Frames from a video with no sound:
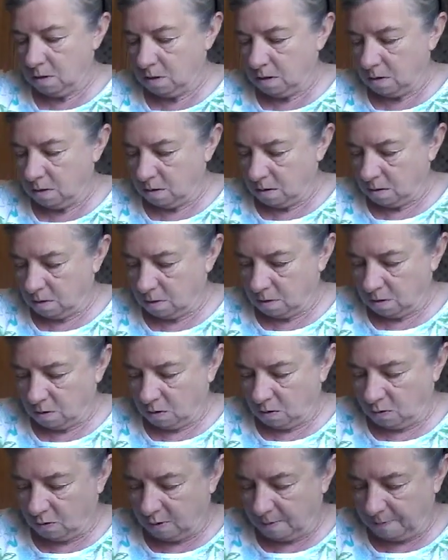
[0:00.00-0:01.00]

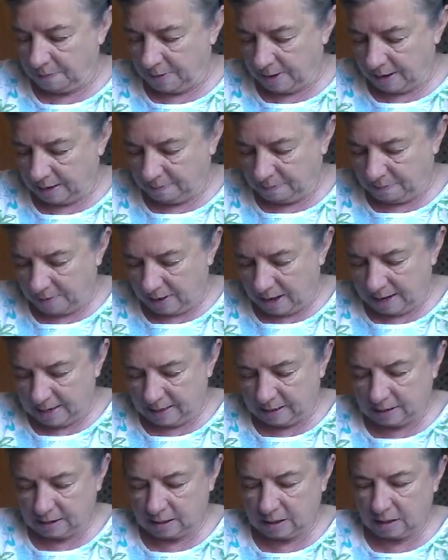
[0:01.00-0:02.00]
or a bug
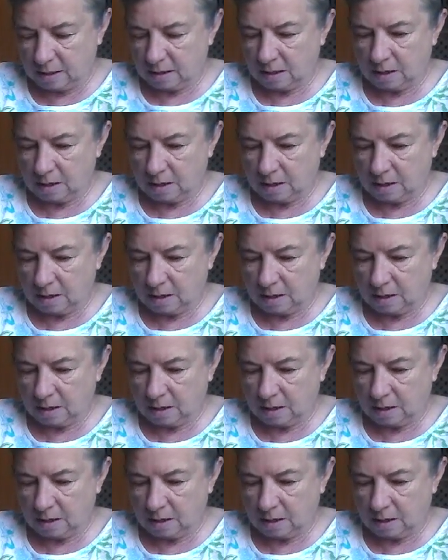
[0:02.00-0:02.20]
bite,